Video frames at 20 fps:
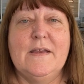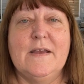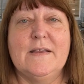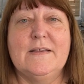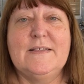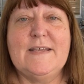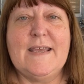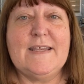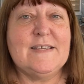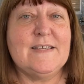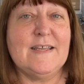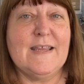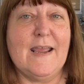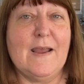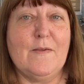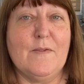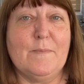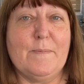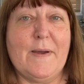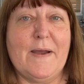testing
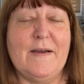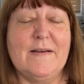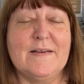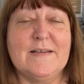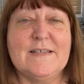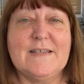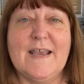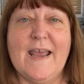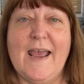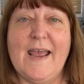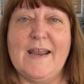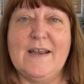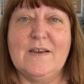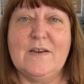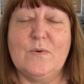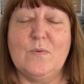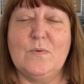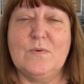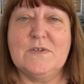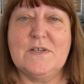out the bugs, and
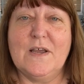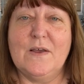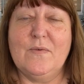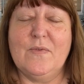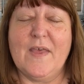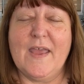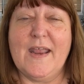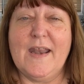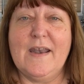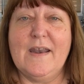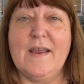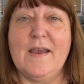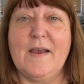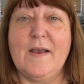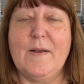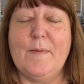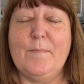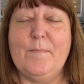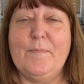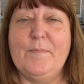also
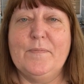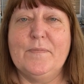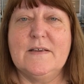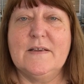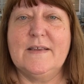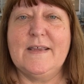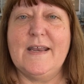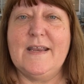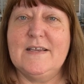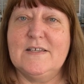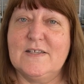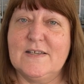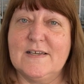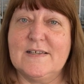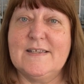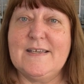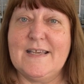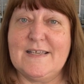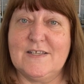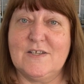then getting
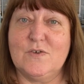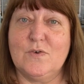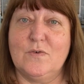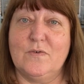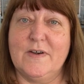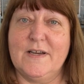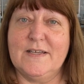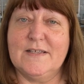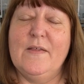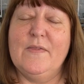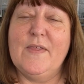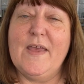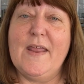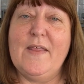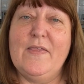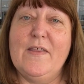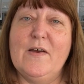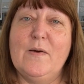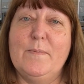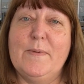success stories.
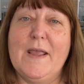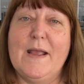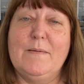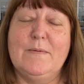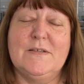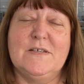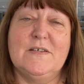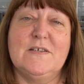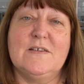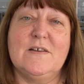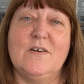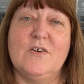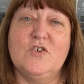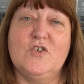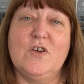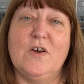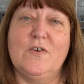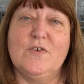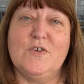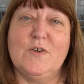Then they'll be able to start
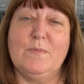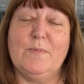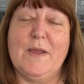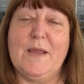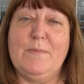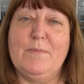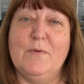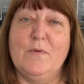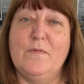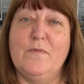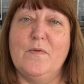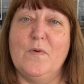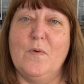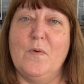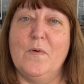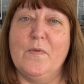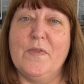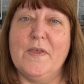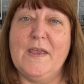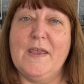charging people
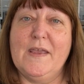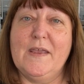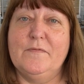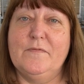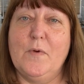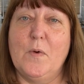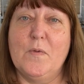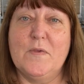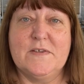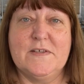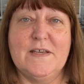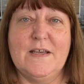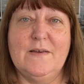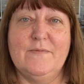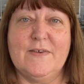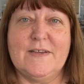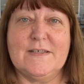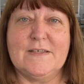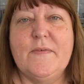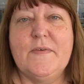for the
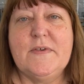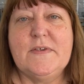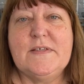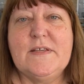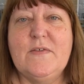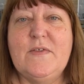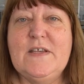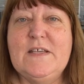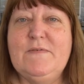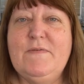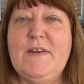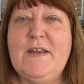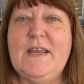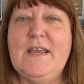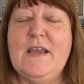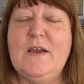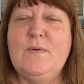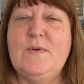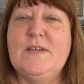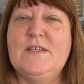service. So this
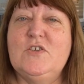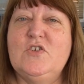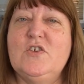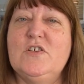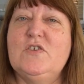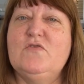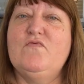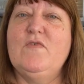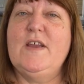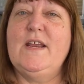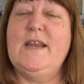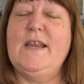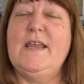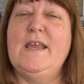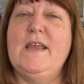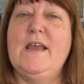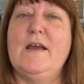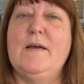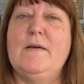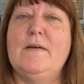video is just
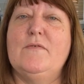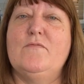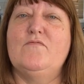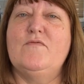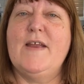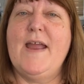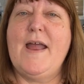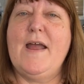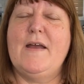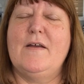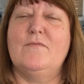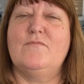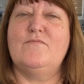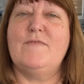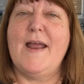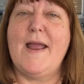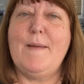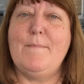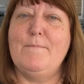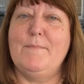really a
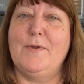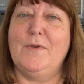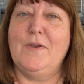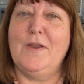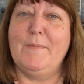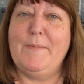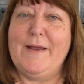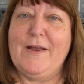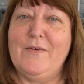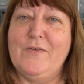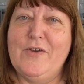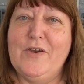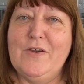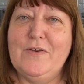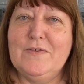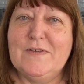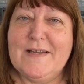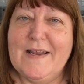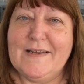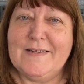ramble about
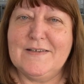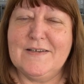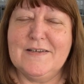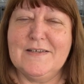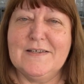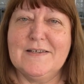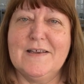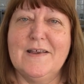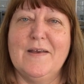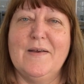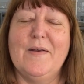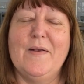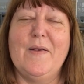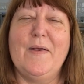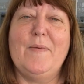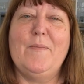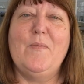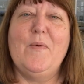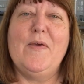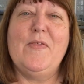newsletters.
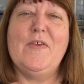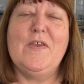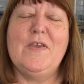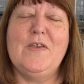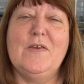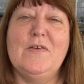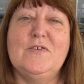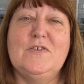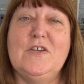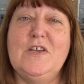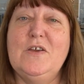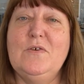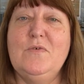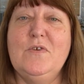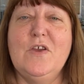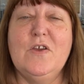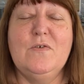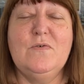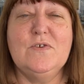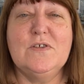Do you
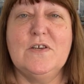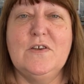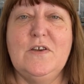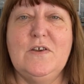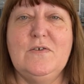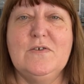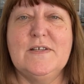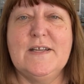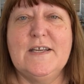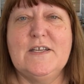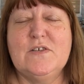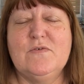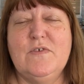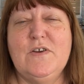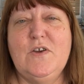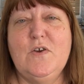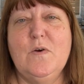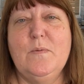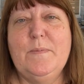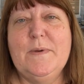use a newsletter
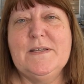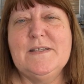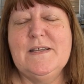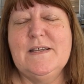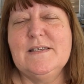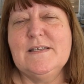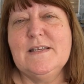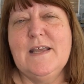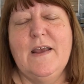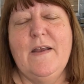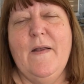in your business?